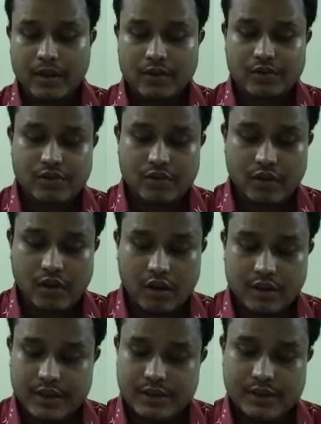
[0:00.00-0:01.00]
So
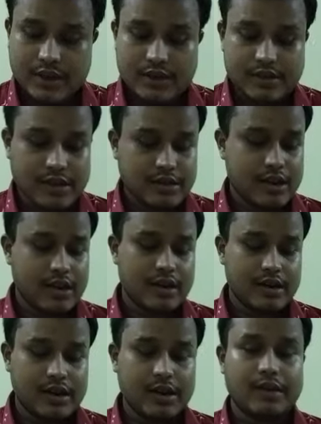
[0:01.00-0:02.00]
all these things are
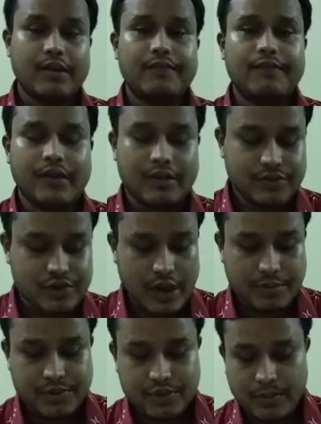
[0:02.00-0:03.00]
there in the
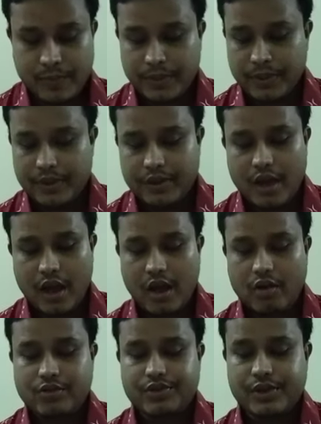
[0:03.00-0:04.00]
chapter, the
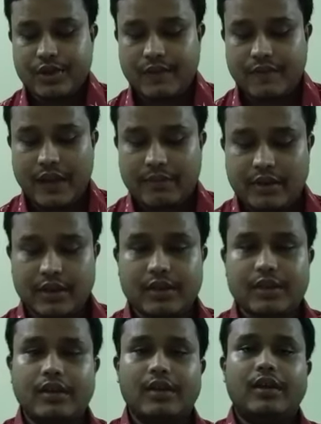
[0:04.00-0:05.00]
Owls in the Family.
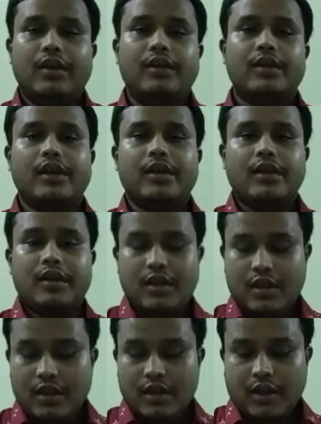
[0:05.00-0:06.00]
Okay.
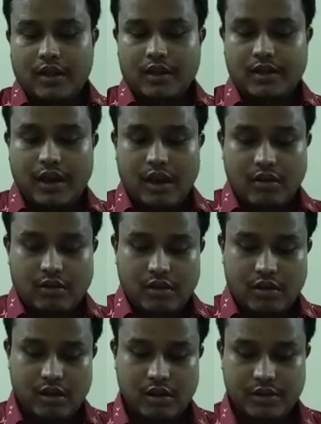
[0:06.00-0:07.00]

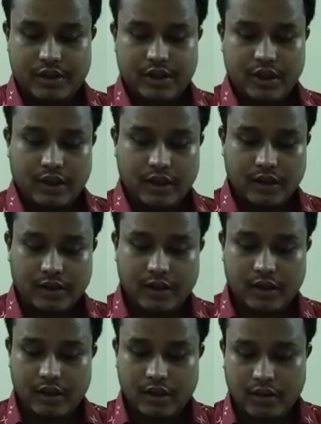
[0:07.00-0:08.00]
Now here
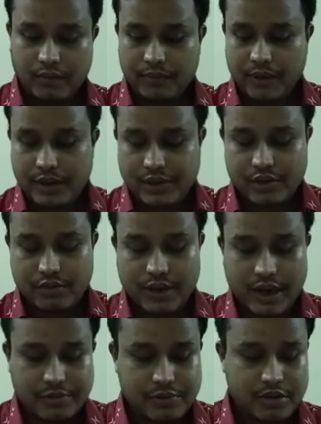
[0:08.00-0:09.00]
what you
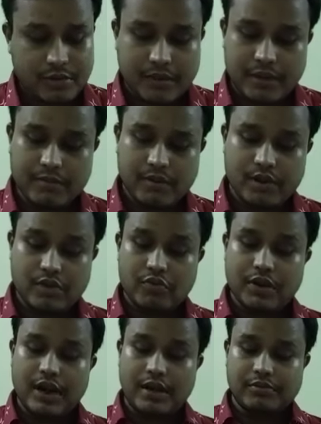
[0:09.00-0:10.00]
will have to remember, you
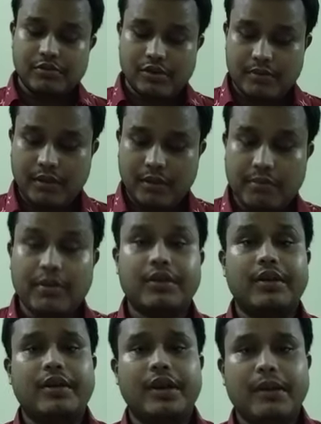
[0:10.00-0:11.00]
will have to remember
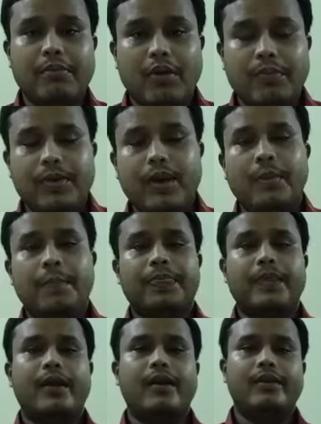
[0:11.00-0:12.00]
the name of
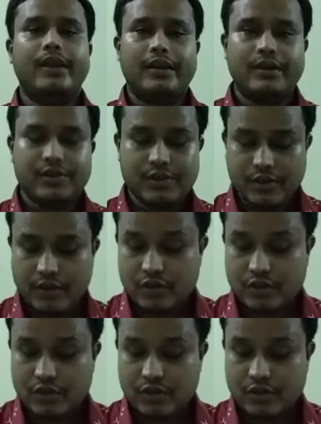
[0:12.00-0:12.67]
the narrator,